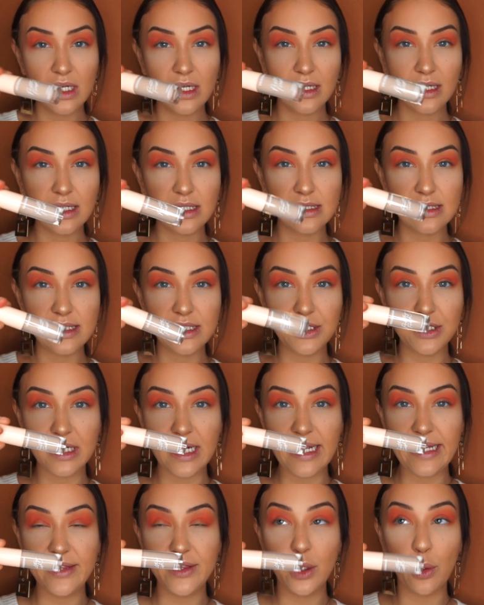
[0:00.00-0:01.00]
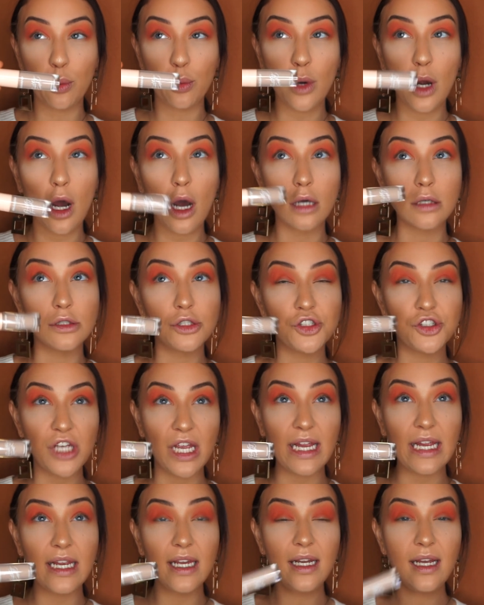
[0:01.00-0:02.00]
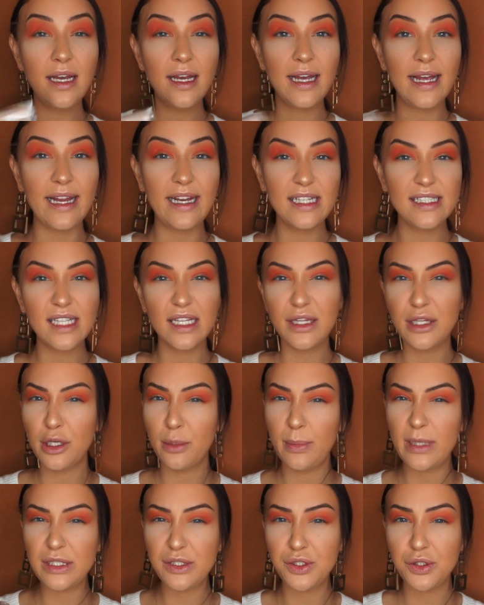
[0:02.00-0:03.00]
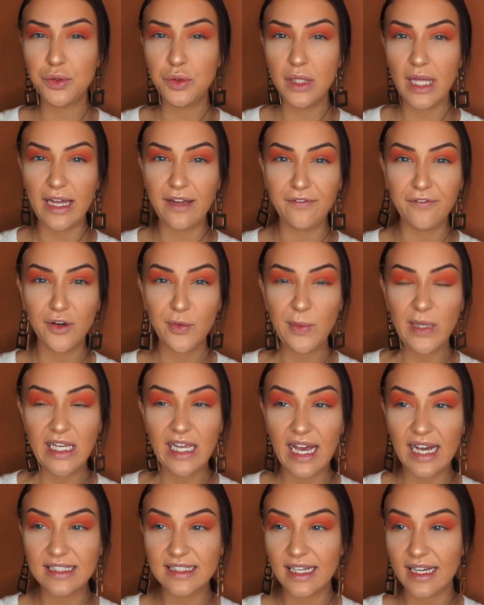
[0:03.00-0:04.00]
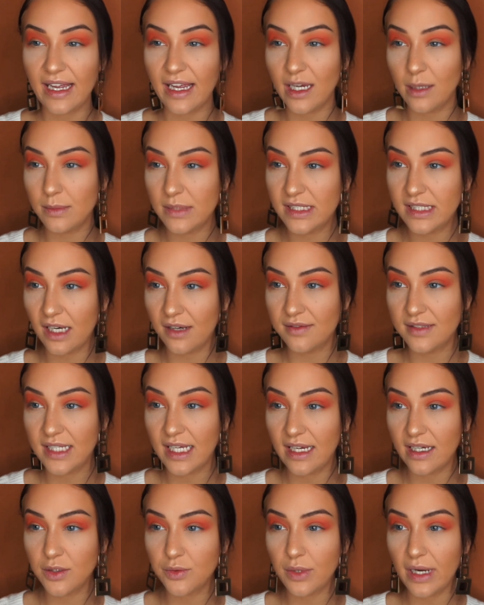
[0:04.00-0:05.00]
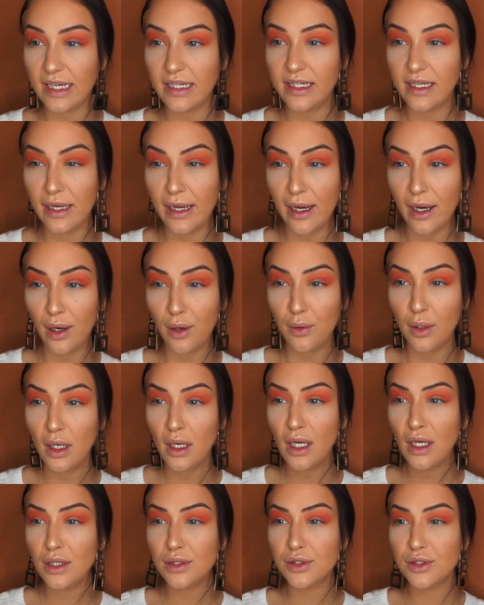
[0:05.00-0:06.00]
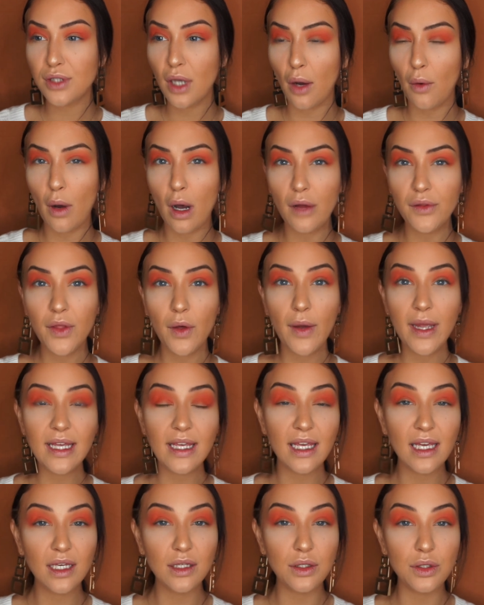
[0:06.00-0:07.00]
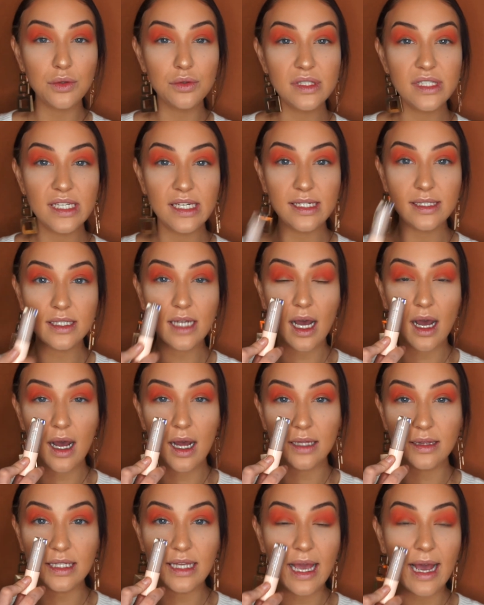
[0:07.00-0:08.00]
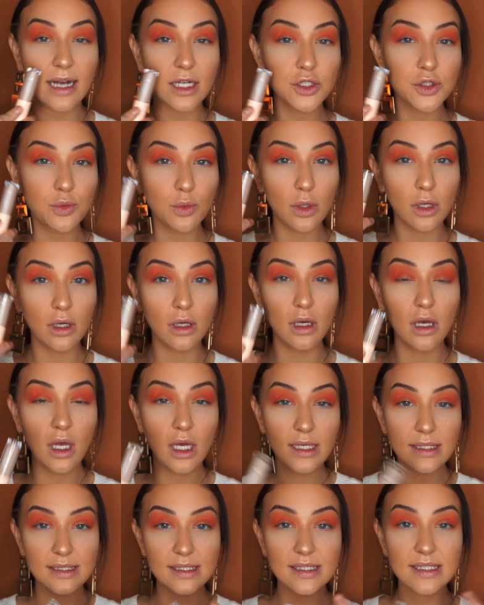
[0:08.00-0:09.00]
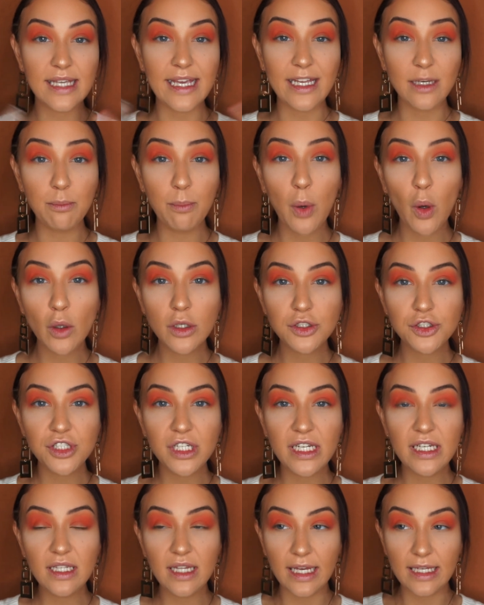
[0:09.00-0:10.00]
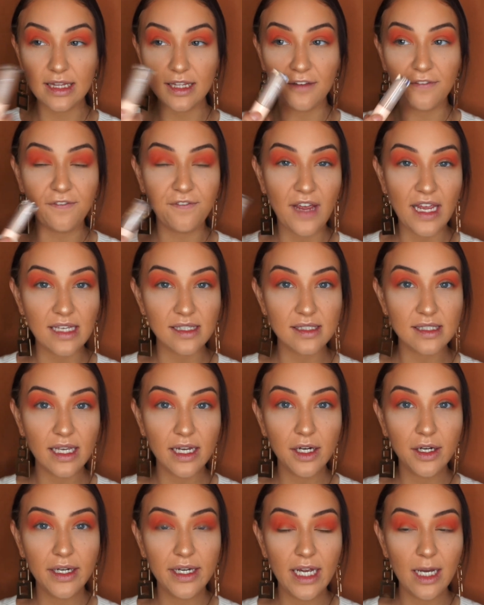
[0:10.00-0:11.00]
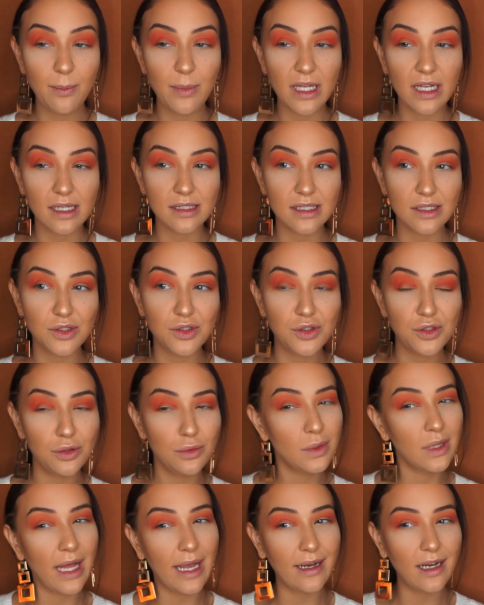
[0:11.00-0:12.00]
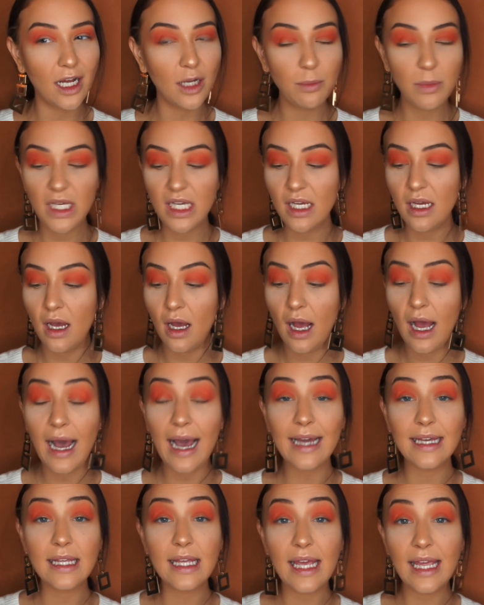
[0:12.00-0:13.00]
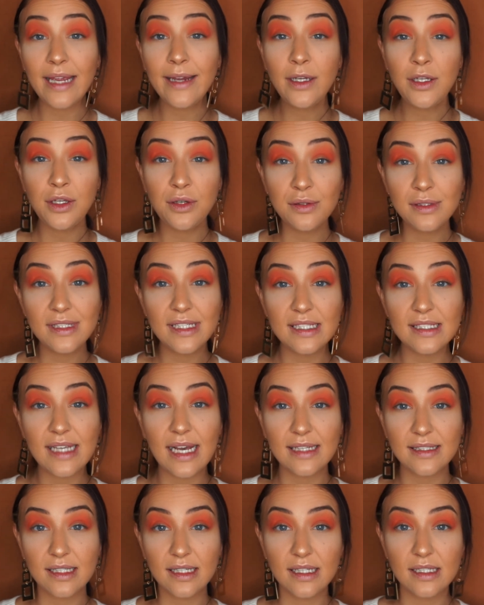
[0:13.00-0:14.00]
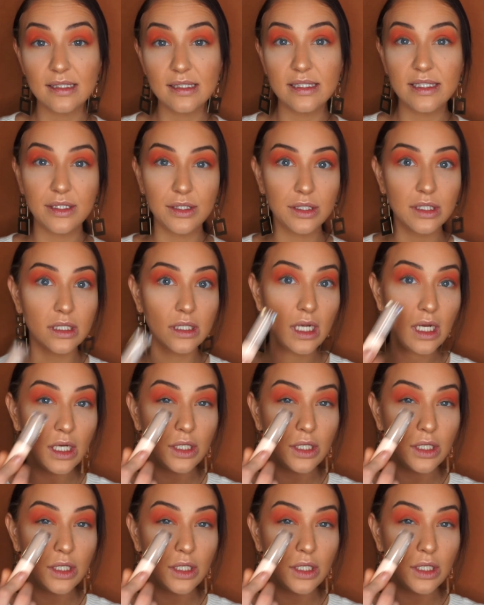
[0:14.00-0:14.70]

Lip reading: concealer in the wrong shade. It is a little bit too light for me as I am self-tanned right now. So although I can't use it on the actual skin portion, like the face area, because it's too light on me, I can use this as a concealer